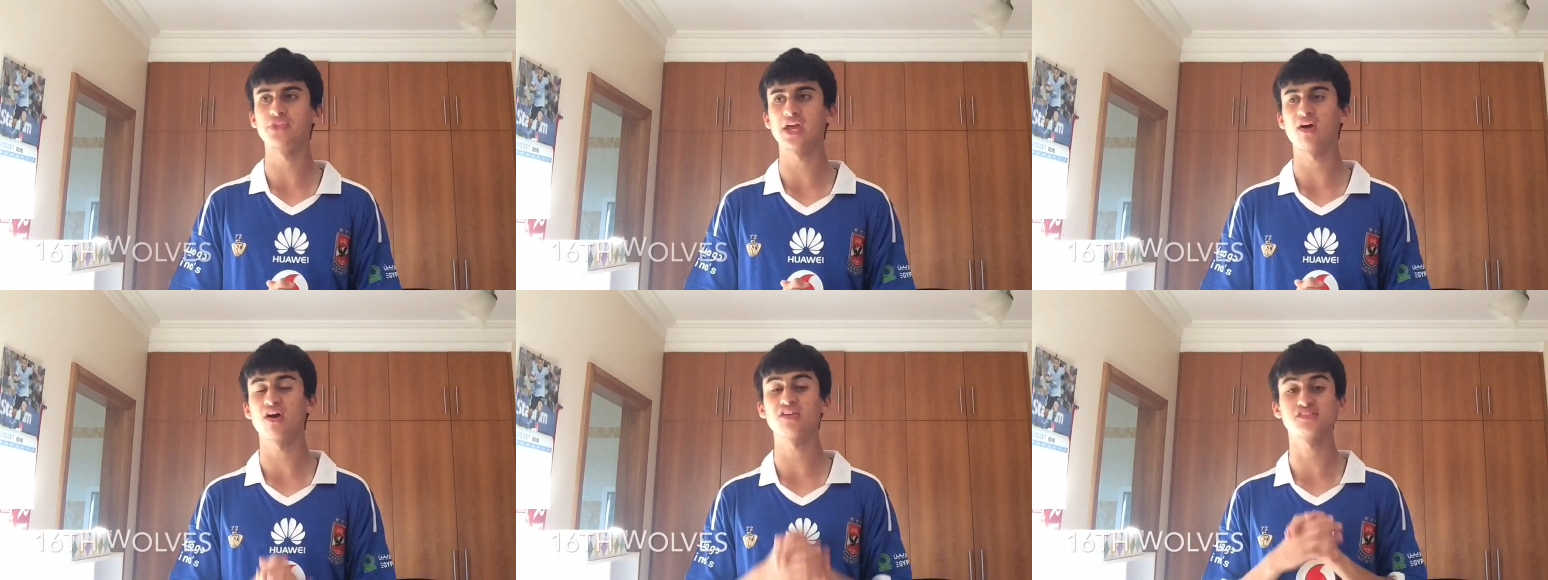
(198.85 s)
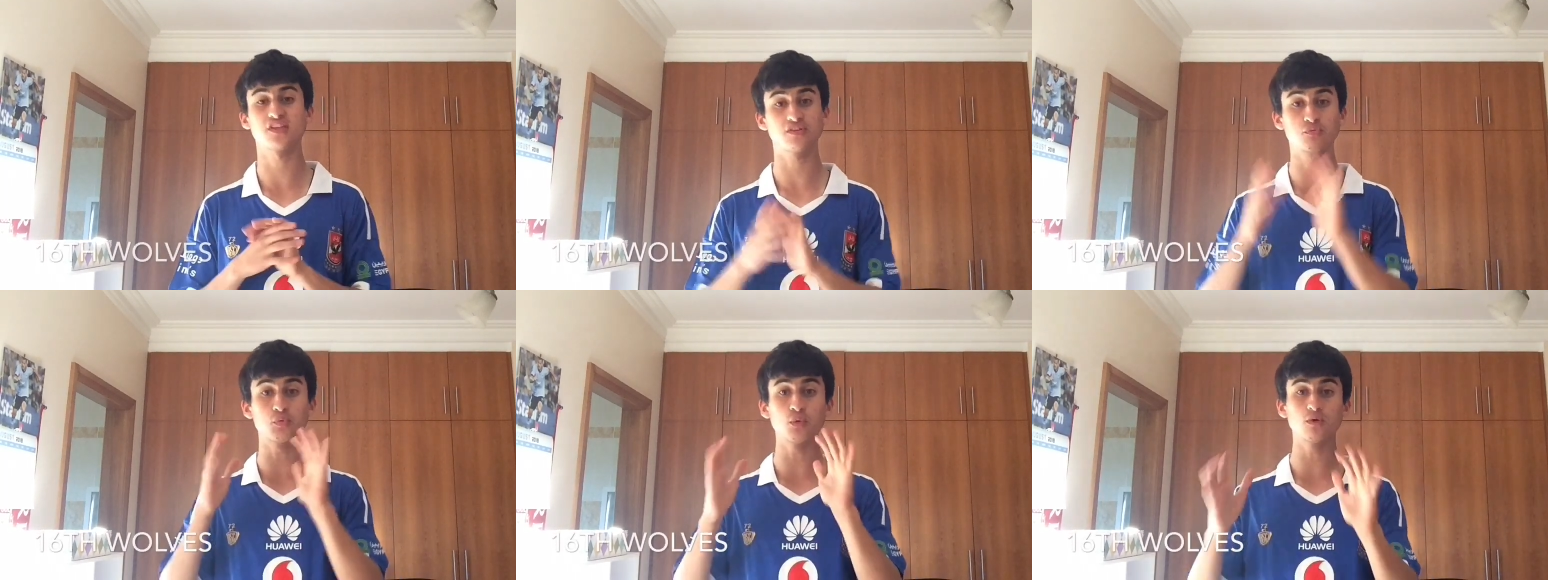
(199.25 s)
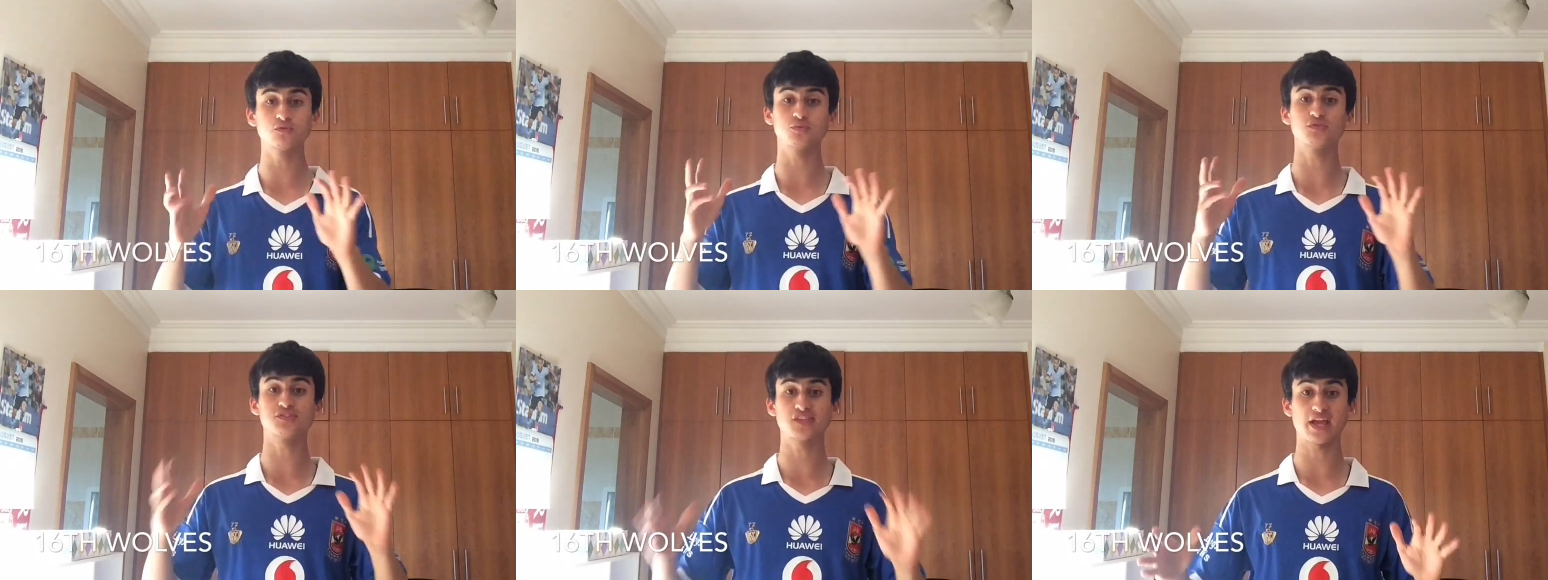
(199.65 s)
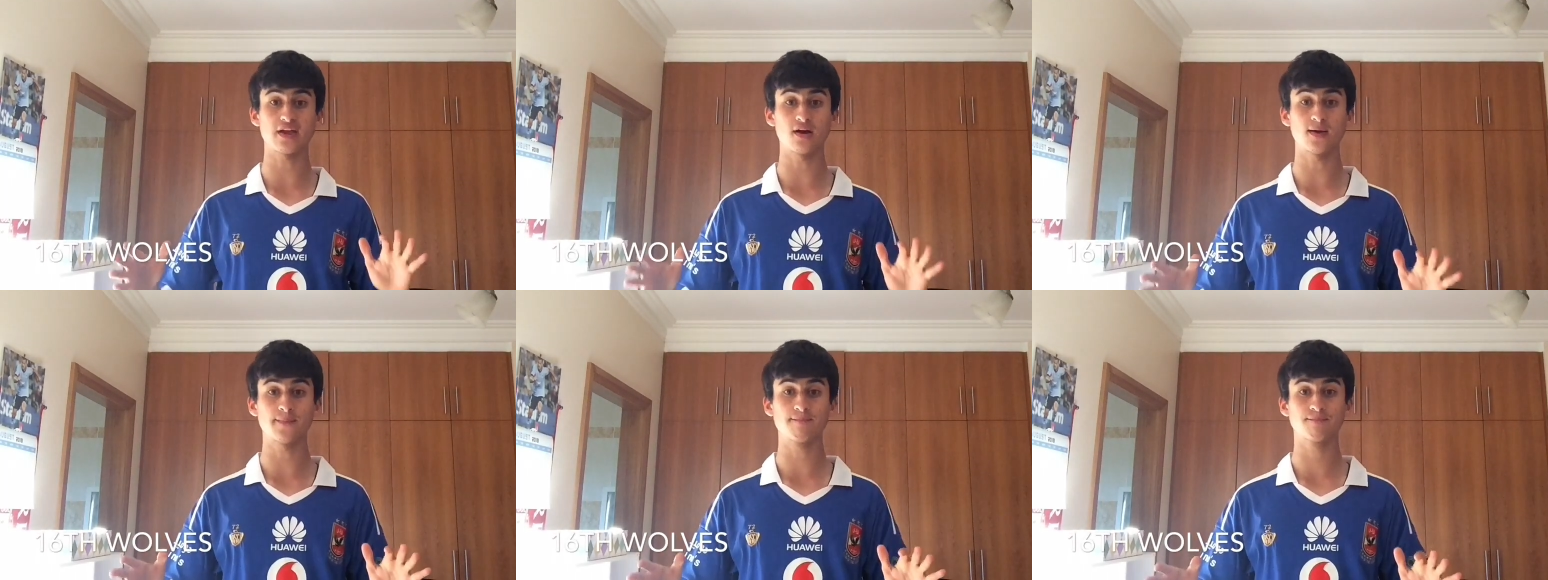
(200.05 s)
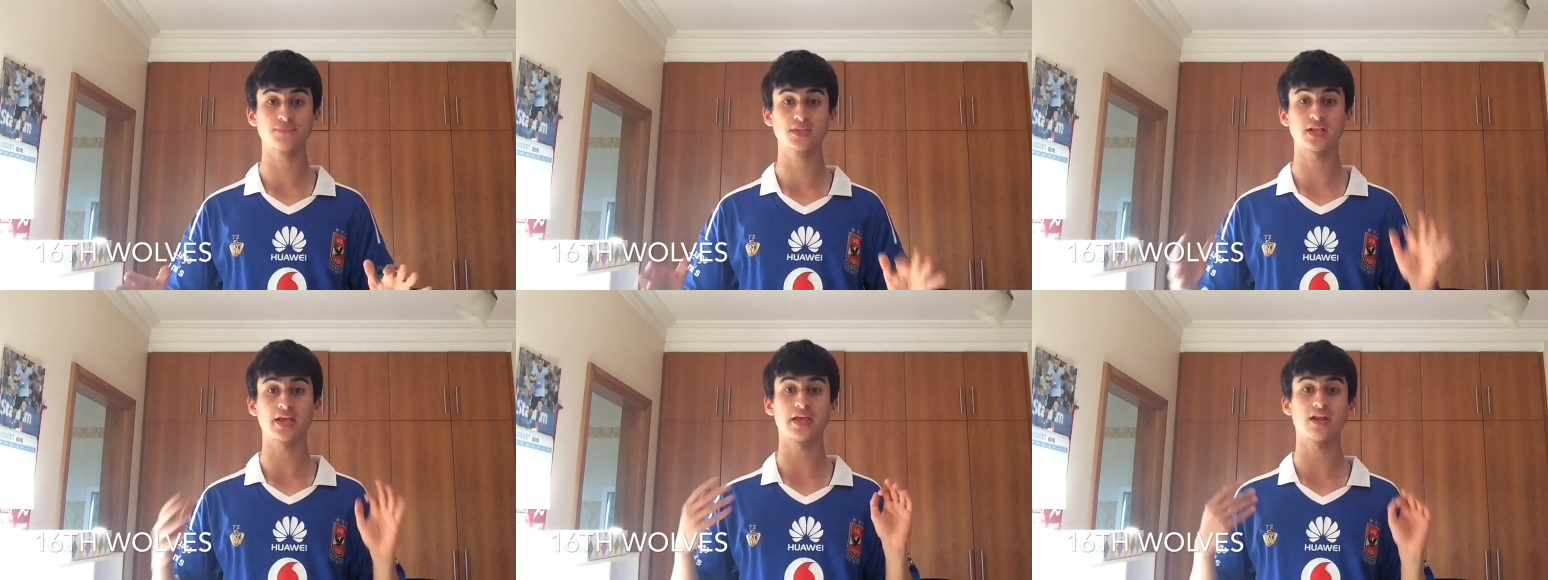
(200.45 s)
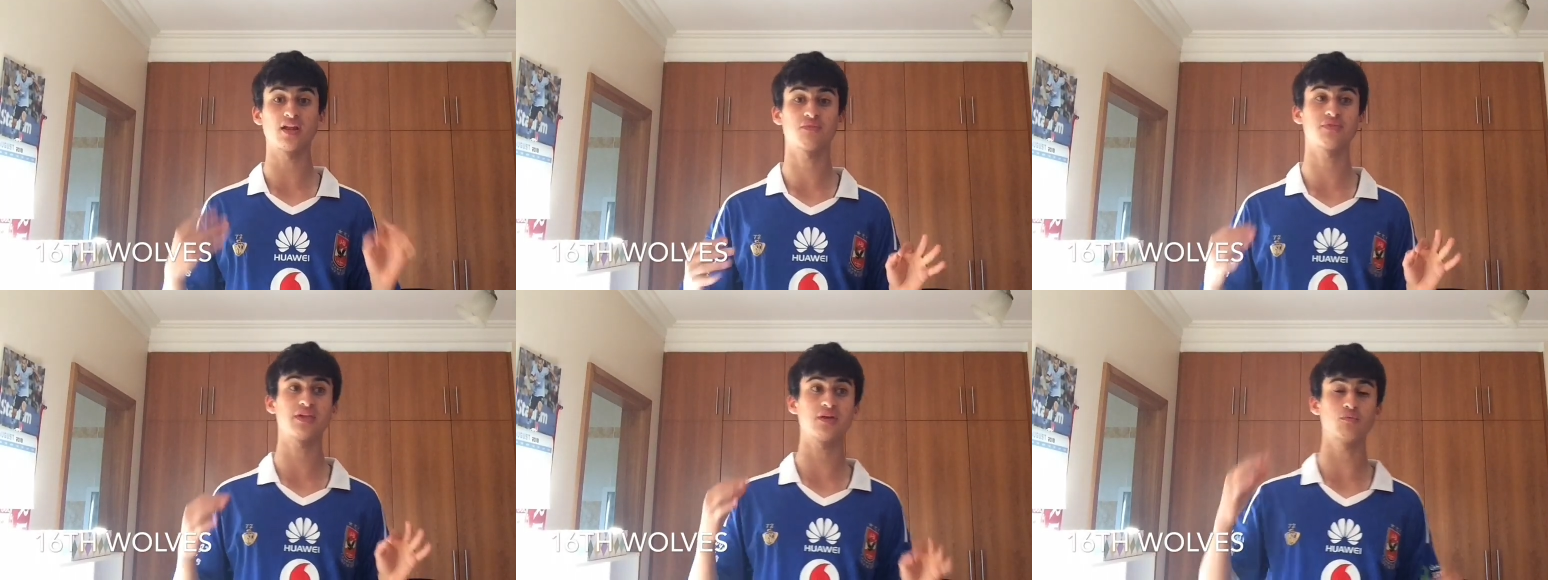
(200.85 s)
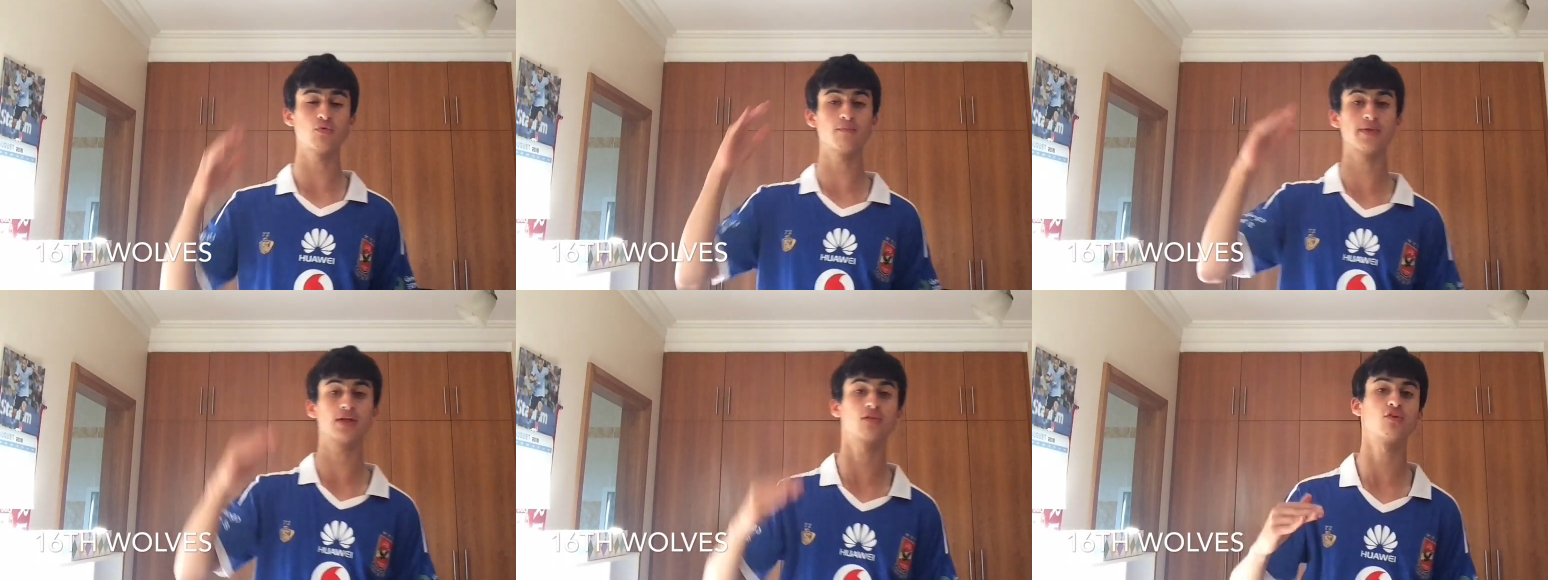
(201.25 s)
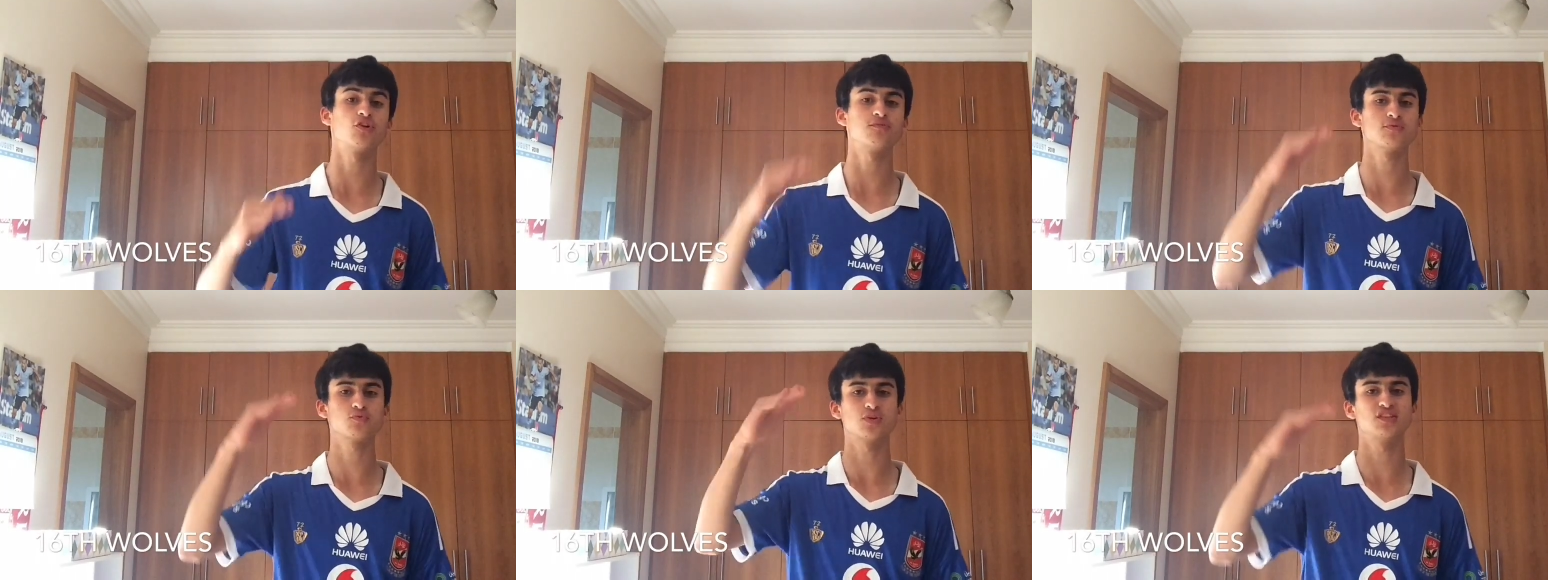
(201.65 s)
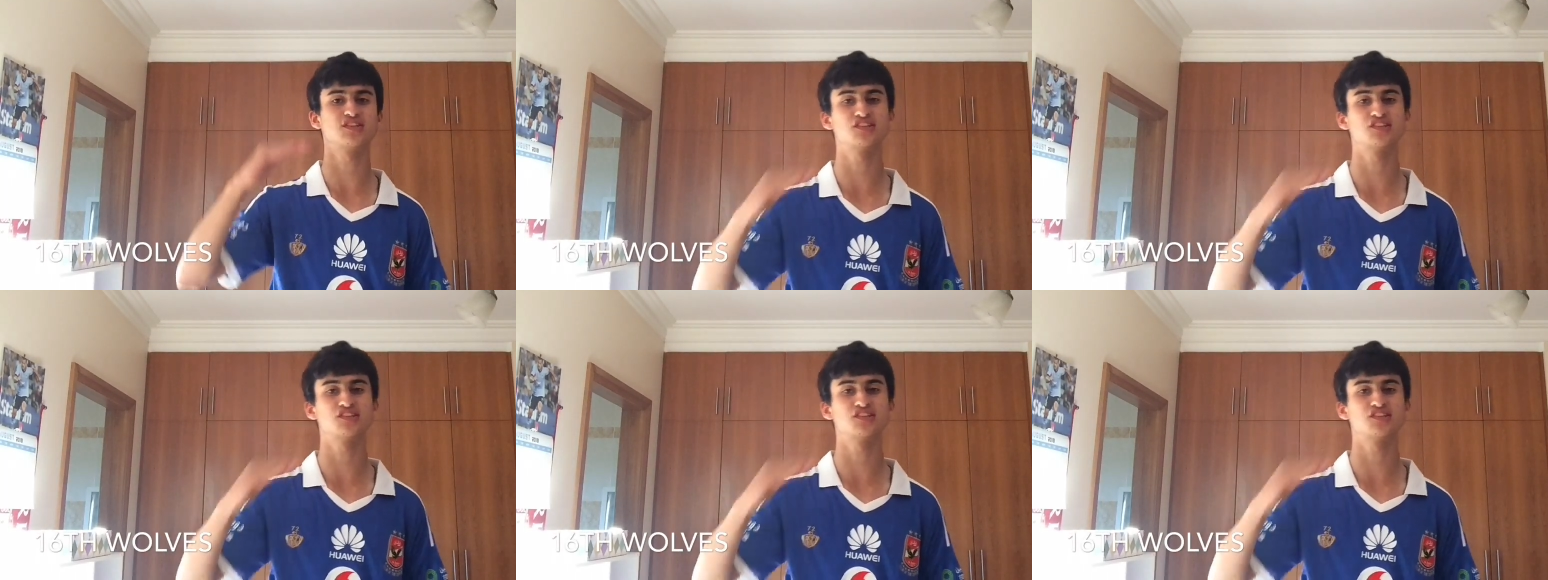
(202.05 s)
Now I think Wolves will stay up, and I think we'll be close between